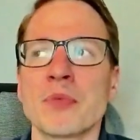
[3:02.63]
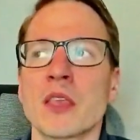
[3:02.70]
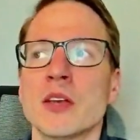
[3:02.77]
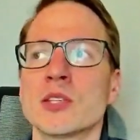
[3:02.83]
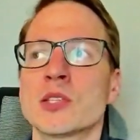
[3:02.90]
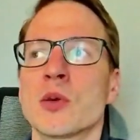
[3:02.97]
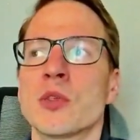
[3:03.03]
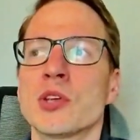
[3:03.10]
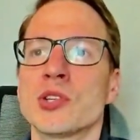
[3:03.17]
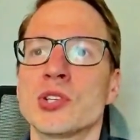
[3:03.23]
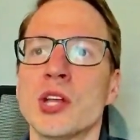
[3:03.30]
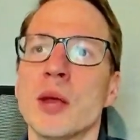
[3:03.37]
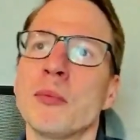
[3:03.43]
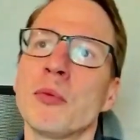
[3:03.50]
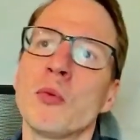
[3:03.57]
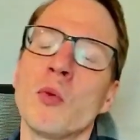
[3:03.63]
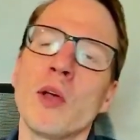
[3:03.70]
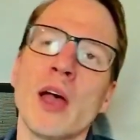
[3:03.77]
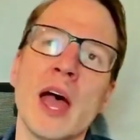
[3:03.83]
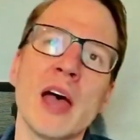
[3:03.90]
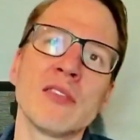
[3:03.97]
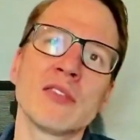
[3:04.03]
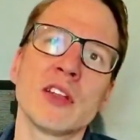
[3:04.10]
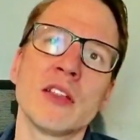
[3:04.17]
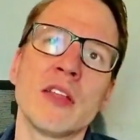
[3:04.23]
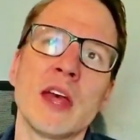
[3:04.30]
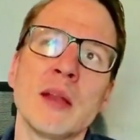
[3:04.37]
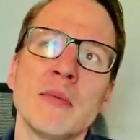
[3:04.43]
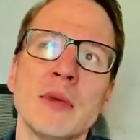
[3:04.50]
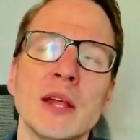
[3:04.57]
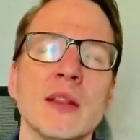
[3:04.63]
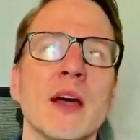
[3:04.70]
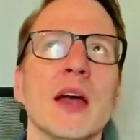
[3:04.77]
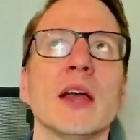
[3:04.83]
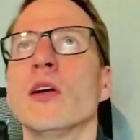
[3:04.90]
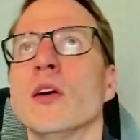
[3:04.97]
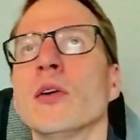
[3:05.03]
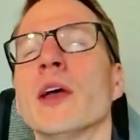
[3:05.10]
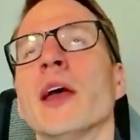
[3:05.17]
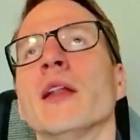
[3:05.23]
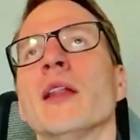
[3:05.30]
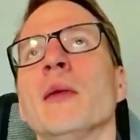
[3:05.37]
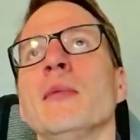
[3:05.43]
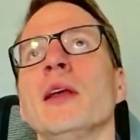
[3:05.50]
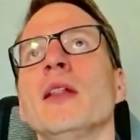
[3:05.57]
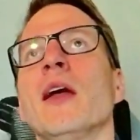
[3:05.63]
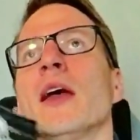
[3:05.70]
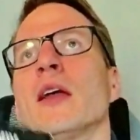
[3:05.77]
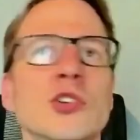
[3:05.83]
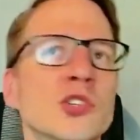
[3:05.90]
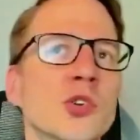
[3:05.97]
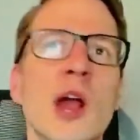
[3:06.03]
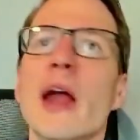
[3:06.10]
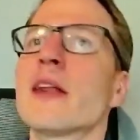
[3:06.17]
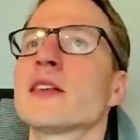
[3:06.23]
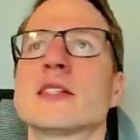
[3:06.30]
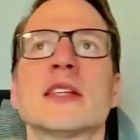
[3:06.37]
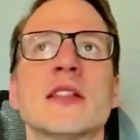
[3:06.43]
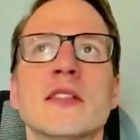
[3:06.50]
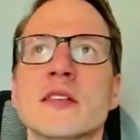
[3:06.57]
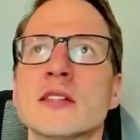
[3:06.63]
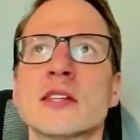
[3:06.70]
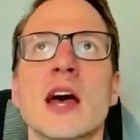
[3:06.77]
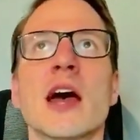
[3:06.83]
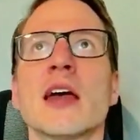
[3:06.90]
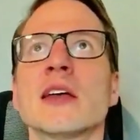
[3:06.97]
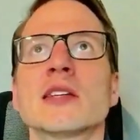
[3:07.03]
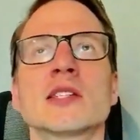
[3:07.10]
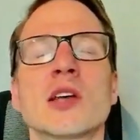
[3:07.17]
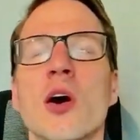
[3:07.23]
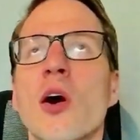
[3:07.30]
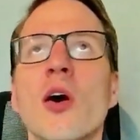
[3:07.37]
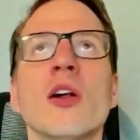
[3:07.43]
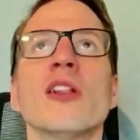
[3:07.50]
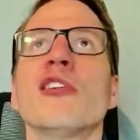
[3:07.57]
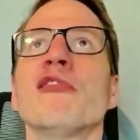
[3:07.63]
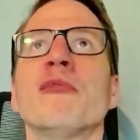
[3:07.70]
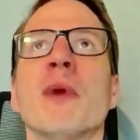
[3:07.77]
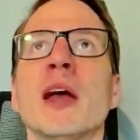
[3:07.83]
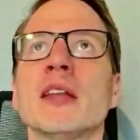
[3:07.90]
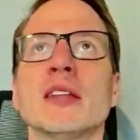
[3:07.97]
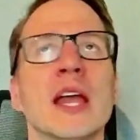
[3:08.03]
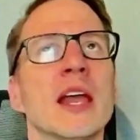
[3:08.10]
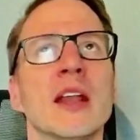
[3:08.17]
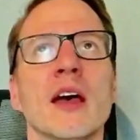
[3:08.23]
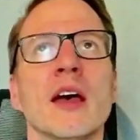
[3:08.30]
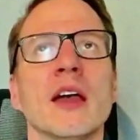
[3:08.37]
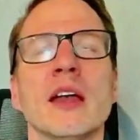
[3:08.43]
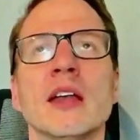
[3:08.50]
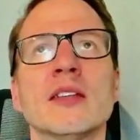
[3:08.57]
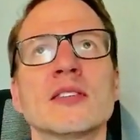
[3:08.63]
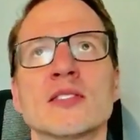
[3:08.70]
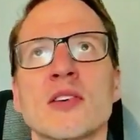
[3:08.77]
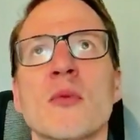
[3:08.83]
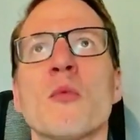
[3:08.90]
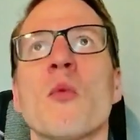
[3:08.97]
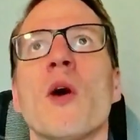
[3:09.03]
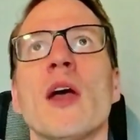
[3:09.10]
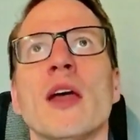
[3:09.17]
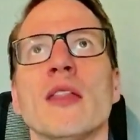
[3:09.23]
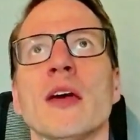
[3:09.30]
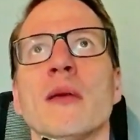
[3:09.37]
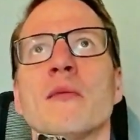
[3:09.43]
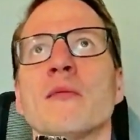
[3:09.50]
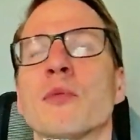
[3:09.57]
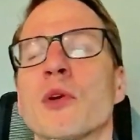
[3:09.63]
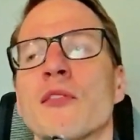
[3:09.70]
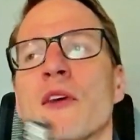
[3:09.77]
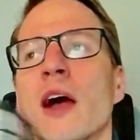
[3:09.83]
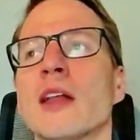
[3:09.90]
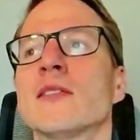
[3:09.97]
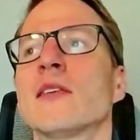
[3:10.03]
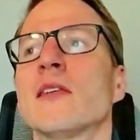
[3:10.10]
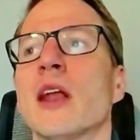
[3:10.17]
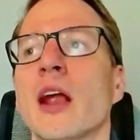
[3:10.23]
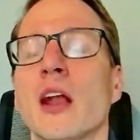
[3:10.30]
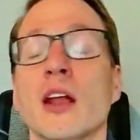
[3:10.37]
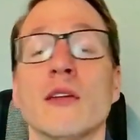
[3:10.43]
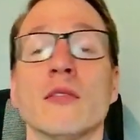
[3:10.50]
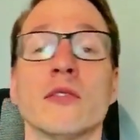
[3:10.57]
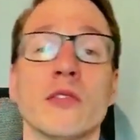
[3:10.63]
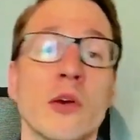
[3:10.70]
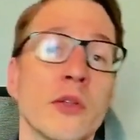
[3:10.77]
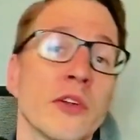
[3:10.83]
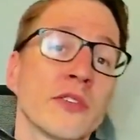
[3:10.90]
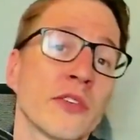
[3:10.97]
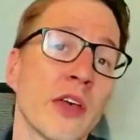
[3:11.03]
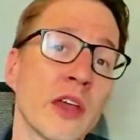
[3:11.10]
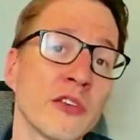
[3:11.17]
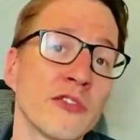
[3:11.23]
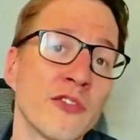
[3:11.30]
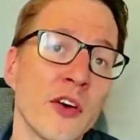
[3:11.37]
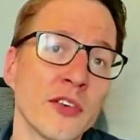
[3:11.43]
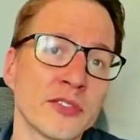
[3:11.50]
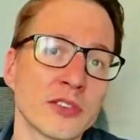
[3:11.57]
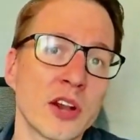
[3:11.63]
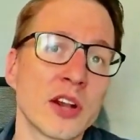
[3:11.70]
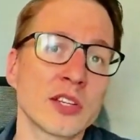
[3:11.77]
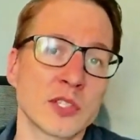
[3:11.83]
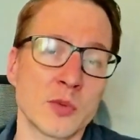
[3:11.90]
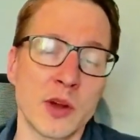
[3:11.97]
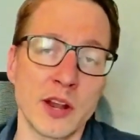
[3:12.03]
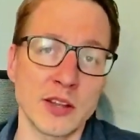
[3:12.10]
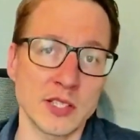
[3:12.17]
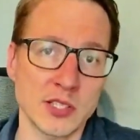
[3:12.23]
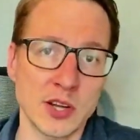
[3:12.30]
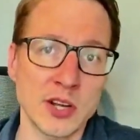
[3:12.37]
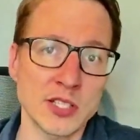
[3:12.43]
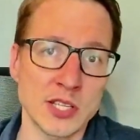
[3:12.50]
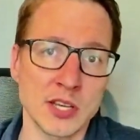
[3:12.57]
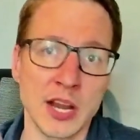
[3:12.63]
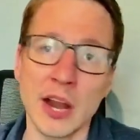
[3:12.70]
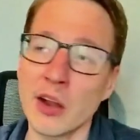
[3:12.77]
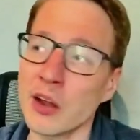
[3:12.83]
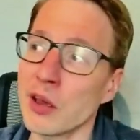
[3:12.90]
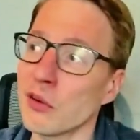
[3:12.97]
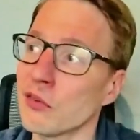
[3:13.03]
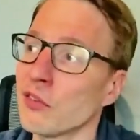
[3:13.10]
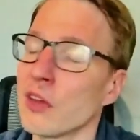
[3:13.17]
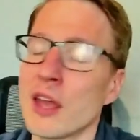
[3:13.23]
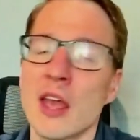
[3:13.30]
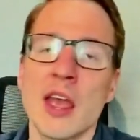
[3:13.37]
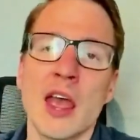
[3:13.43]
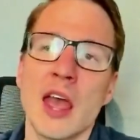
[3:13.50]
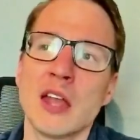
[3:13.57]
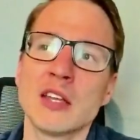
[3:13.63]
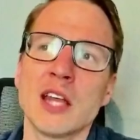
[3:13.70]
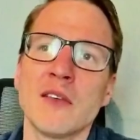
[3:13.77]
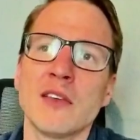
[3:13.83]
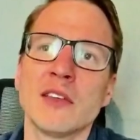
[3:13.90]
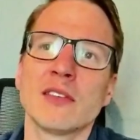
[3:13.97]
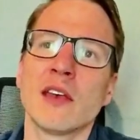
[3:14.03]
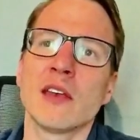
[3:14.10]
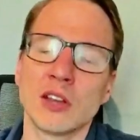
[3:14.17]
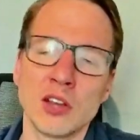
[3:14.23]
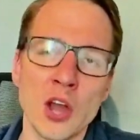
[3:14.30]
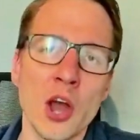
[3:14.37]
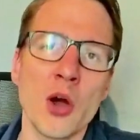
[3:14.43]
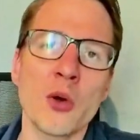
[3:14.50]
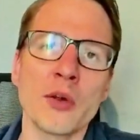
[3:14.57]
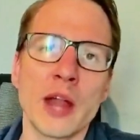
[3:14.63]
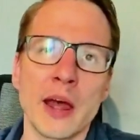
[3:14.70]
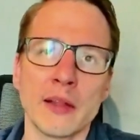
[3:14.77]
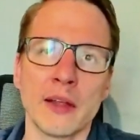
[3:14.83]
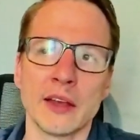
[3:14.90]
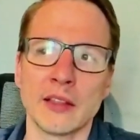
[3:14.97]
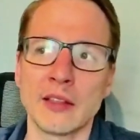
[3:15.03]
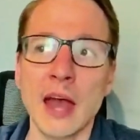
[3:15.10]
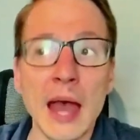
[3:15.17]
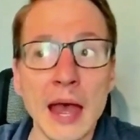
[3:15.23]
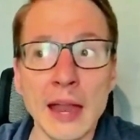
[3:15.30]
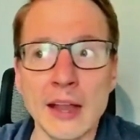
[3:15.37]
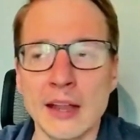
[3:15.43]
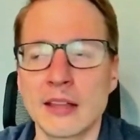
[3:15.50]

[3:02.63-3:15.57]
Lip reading: So the ship will have to then be like, okay, let me like try to synthesize all of my data in some way that provides a narrative. So there's a lot of false starts where it starts a narrative and Devi says, no, not like that.